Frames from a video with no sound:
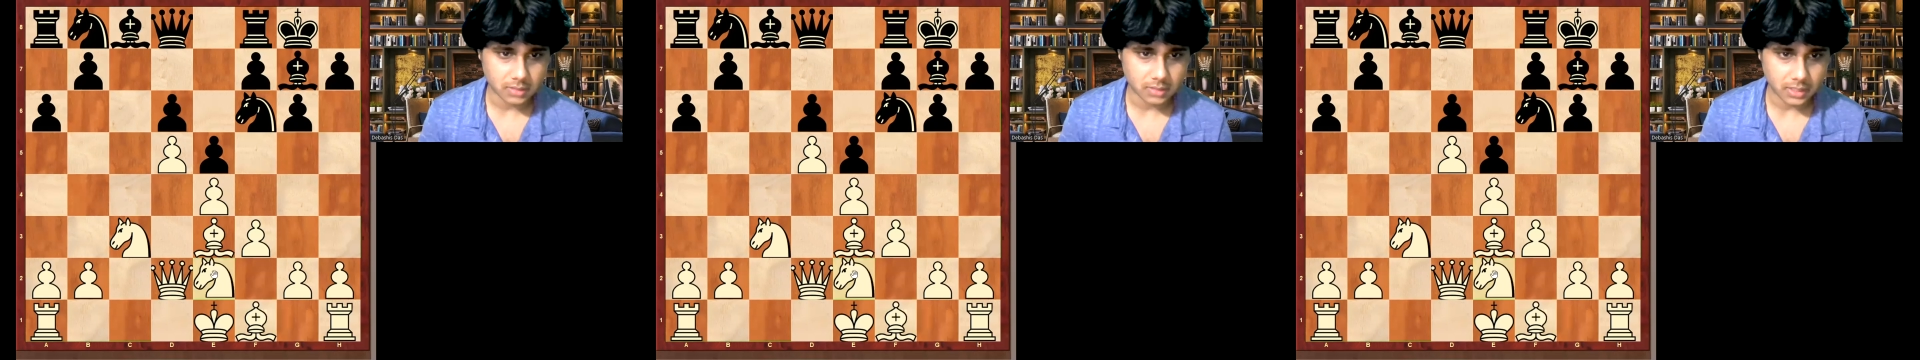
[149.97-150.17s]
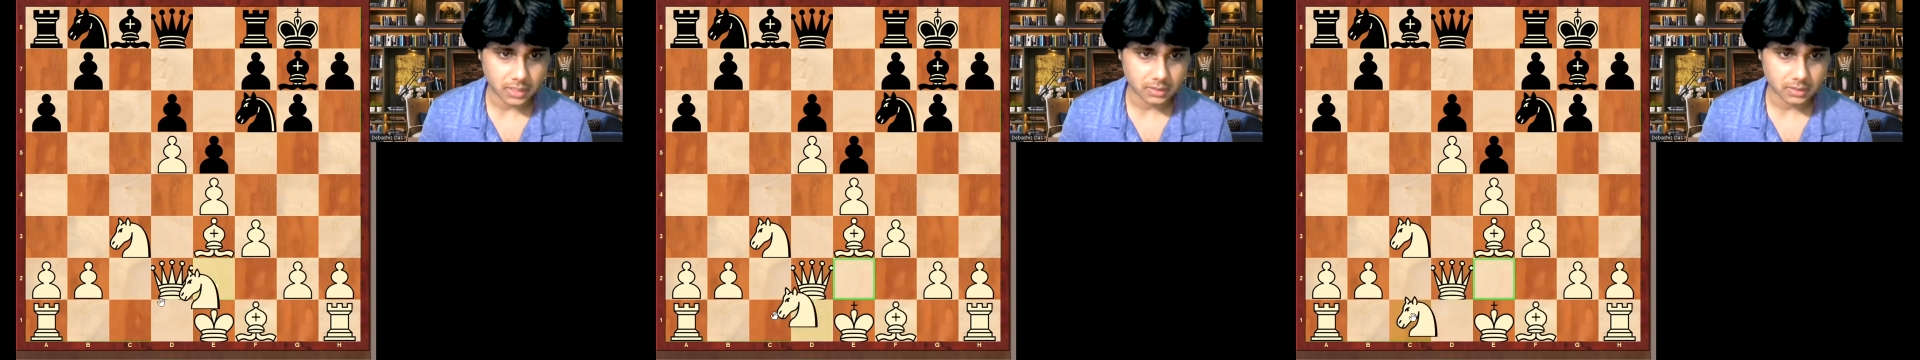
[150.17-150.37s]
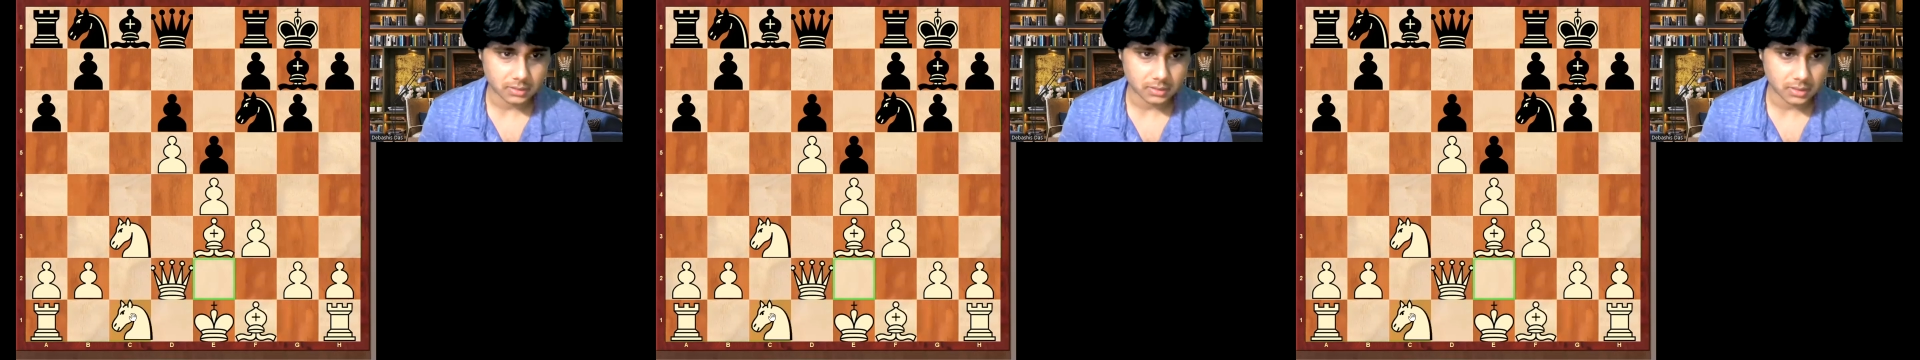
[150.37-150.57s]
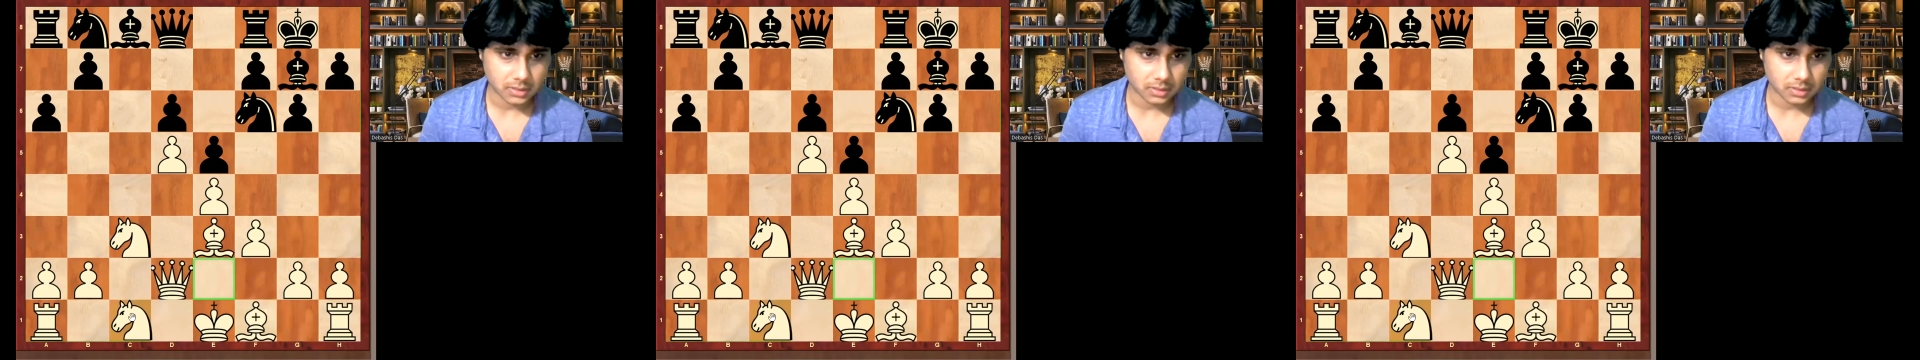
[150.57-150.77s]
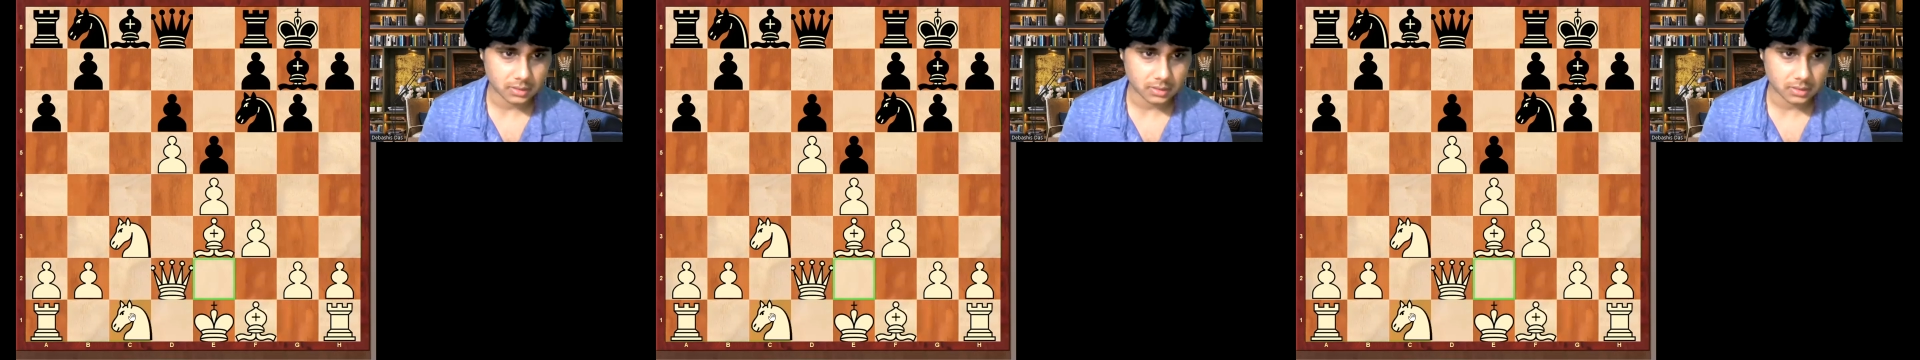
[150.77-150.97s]
or knight
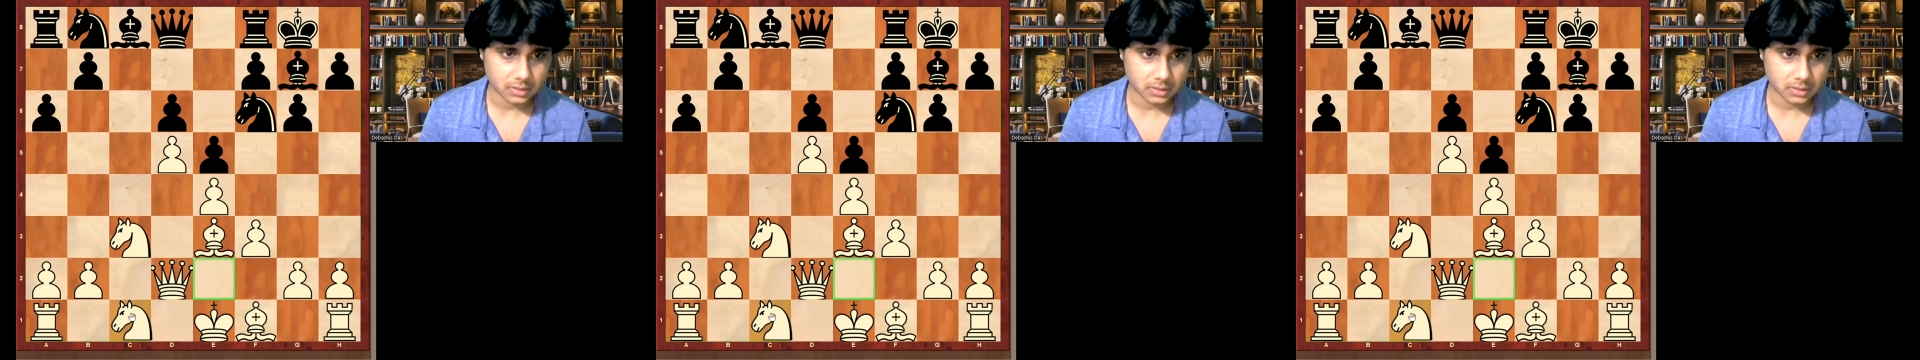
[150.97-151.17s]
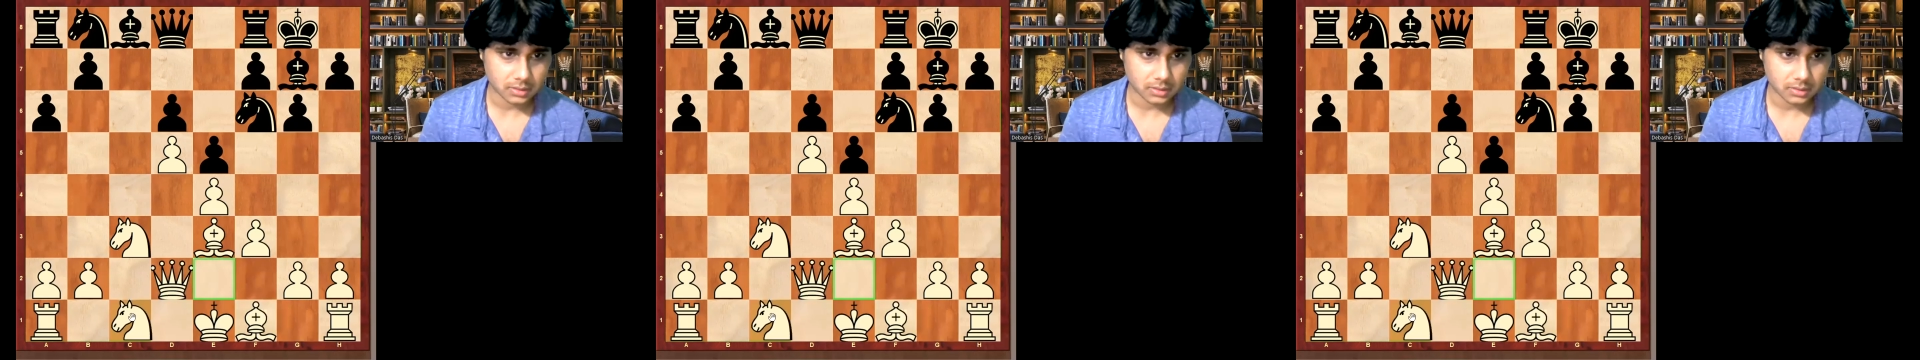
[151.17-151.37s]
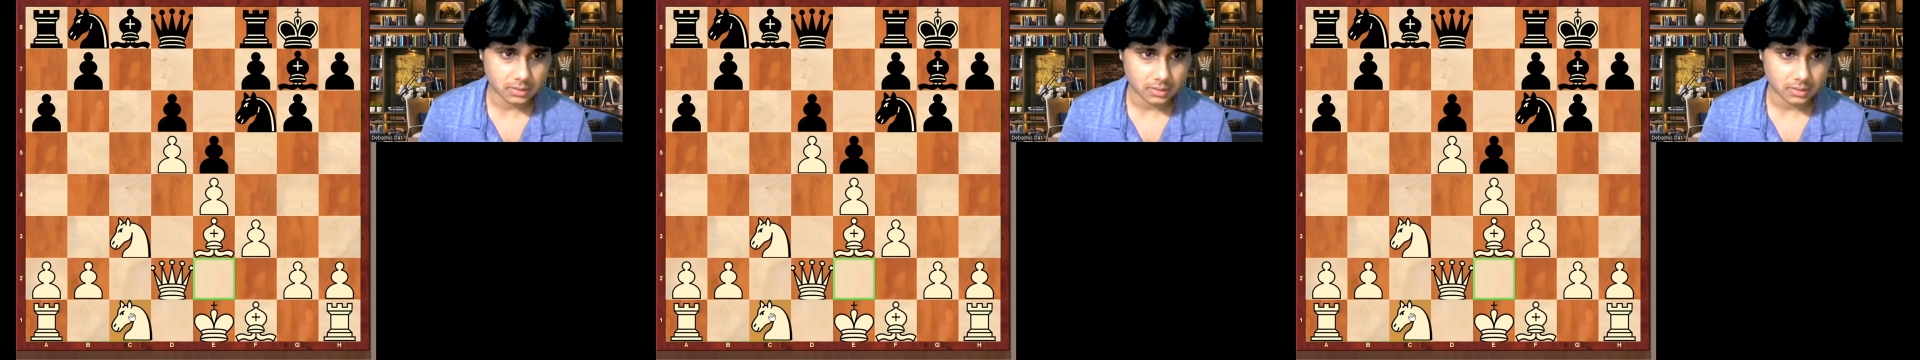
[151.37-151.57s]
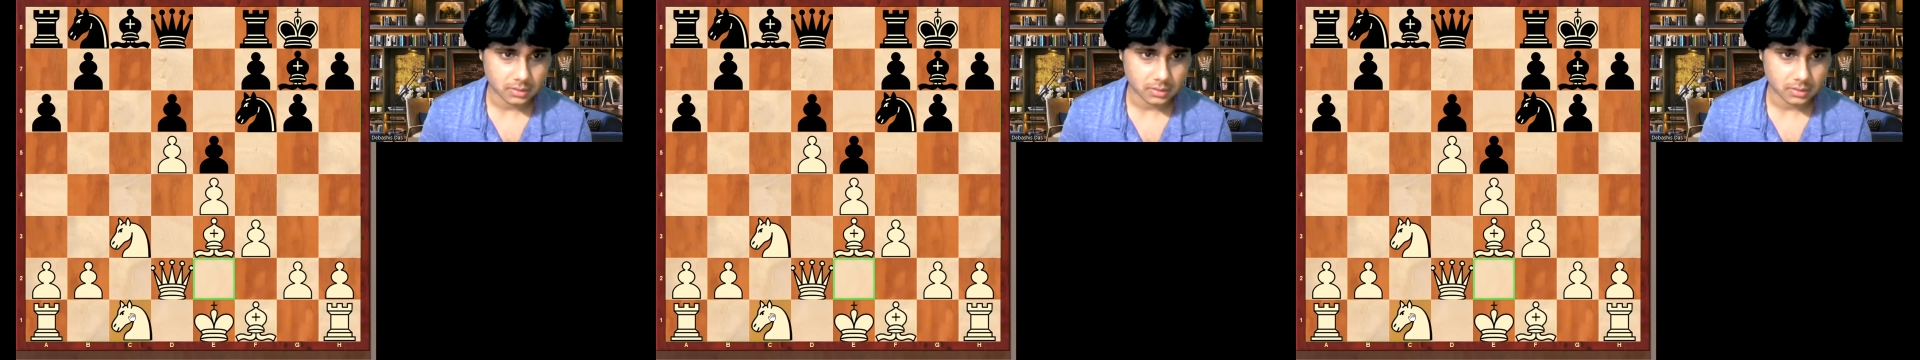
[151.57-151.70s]
here,